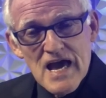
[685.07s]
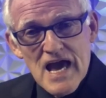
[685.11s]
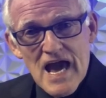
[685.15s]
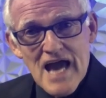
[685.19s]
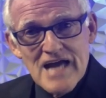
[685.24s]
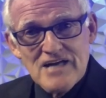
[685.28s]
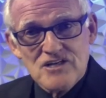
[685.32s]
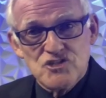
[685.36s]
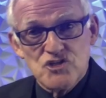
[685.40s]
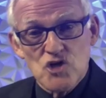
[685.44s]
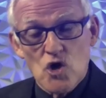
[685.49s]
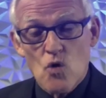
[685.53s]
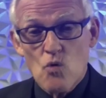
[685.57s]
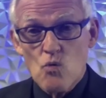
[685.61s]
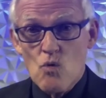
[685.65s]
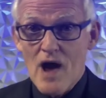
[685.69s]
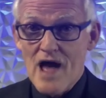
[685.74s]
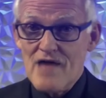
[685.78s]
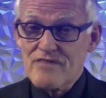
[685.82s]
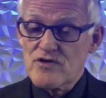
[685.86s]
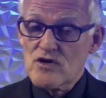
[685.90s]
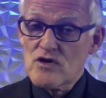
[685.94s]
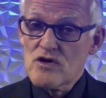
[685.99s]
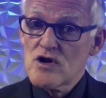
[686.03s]
And so,
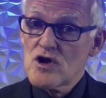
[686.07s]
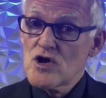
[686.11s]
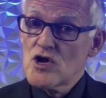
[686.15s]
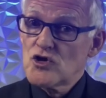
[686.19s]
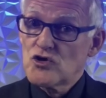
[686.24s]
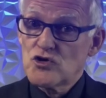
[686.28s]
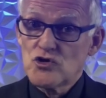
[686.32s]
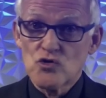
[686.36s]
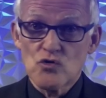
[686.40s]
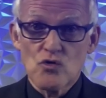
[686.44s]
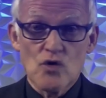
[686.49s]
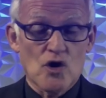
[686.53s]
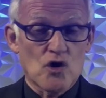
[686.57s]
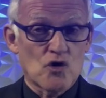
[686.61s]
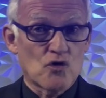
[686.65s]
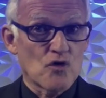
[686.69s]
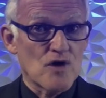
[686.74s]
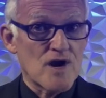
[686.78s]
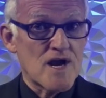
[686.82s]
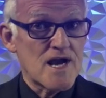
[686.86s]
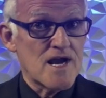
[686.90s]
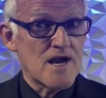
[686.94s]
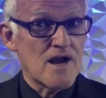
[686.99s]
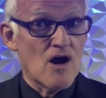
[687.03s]
whether you
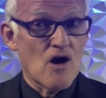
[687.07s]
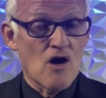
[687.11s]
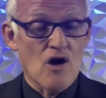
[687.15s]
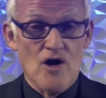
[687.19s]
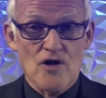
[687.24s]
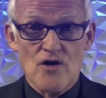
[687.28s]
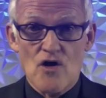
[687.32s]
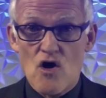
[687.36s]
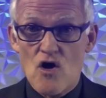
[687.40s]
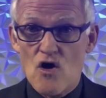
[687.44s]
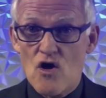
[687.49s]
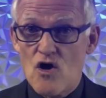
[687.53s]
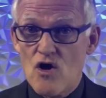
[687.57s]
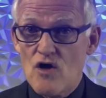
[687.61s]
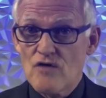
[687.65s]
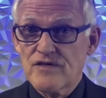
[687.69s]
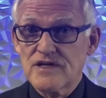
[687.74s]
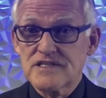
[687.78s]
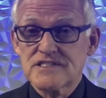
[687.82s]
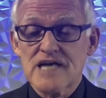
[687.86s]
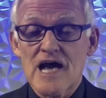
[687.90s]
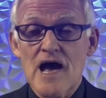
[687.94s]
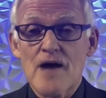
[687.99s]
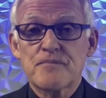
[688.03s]
agree on all
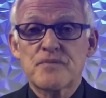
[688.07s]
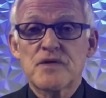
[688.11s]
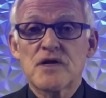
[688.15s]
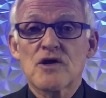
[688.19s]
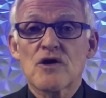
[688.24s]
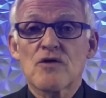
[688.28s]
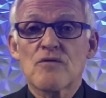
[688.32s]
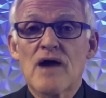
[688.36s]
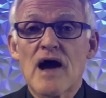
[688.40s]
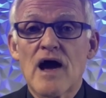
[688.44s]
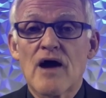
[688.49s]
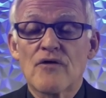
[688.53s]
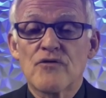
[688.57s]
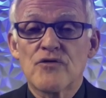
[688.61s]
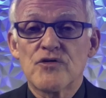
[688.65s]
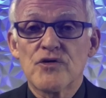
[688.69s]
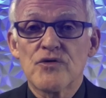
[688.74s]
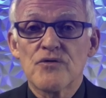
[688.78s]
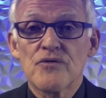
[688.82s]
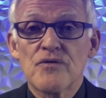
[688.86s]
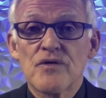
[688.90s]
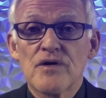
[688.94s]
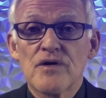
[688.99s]
that's happening around you,